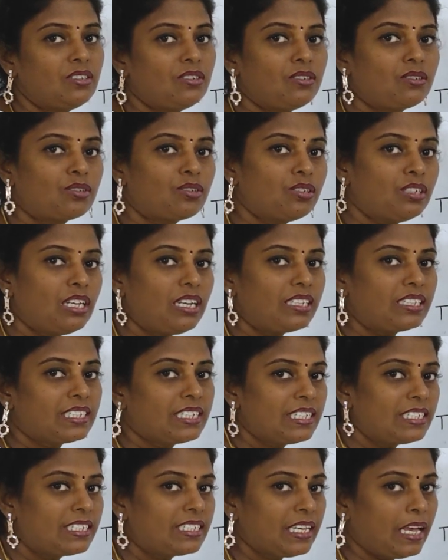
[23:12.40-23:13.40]
So next
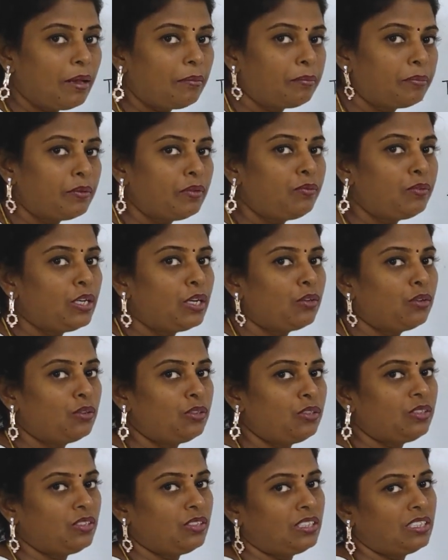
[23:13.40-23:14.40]
example we are
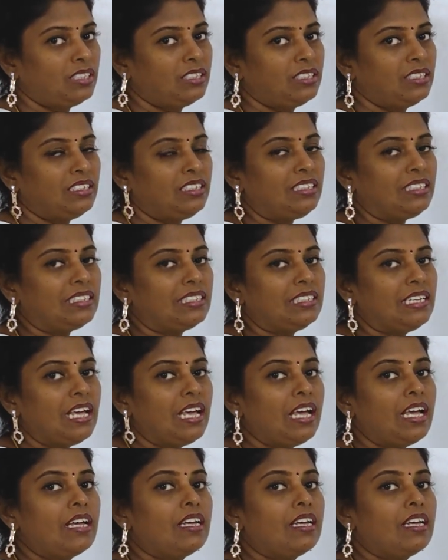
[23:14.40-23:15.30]
going to see is,